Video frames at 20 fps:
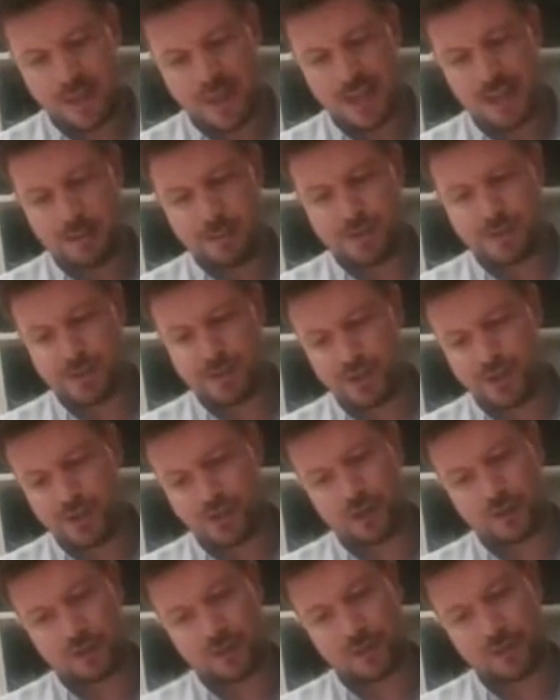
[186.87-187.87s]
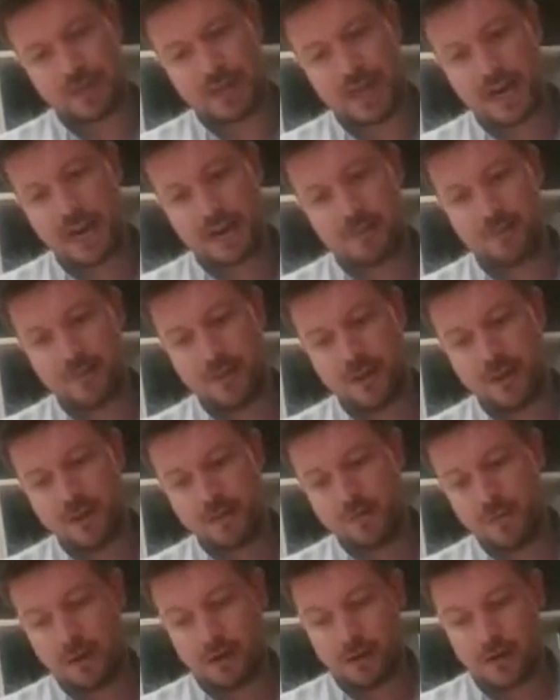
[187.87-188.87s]
herbs, so you've got some thyme,
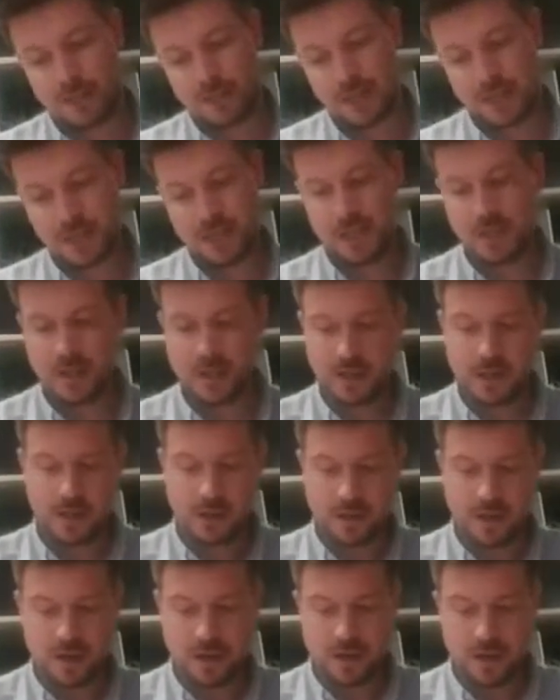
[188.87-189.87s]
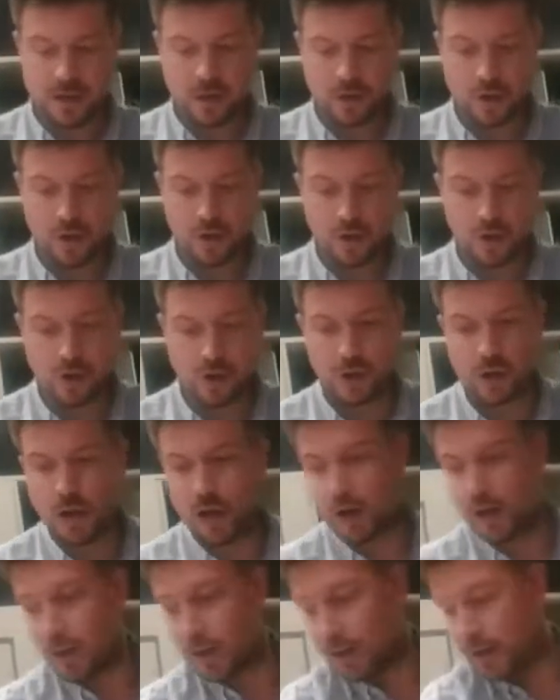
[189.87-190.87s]
parsley,
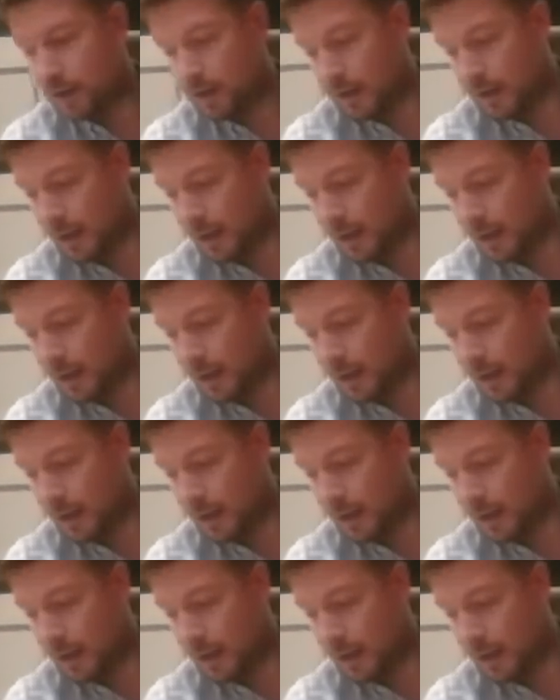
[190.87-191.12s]
garlic,